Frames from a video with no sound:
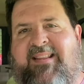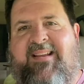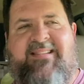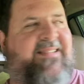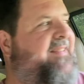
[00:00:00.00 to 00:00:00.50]

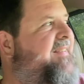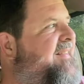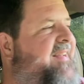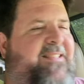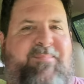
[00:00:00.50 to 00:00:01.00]
that's,
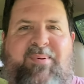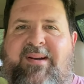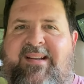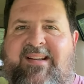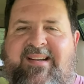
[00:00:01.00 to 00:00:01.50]
that's
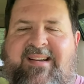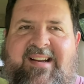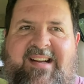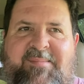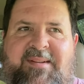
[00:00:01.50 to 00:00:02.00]
pretty
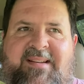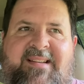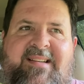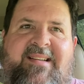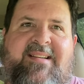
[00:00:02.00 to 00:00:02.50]
uncommon.
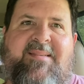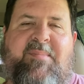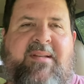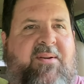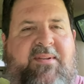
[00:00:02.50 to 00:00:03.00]

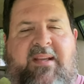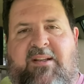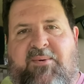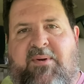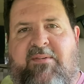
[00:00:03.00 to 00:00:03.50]
But don't take
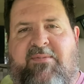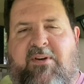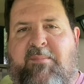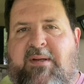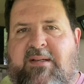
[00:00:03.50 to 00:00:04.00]
their word
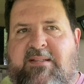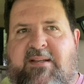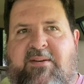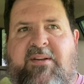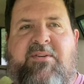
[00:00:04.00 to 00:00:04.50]
for it because
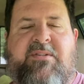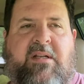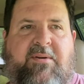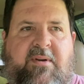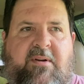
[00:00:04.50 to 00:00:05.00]
they're
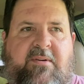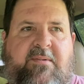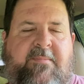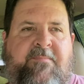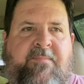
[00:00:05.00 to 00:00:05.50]
usually wrong.
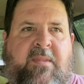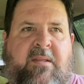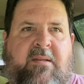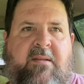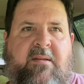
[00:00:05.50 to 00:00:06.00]

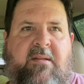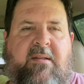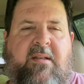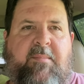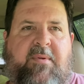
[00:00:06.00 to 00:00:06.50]

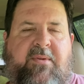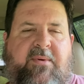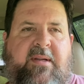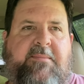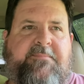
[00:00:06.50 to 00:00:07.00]
Number
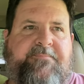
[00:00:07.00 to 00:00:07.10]
three,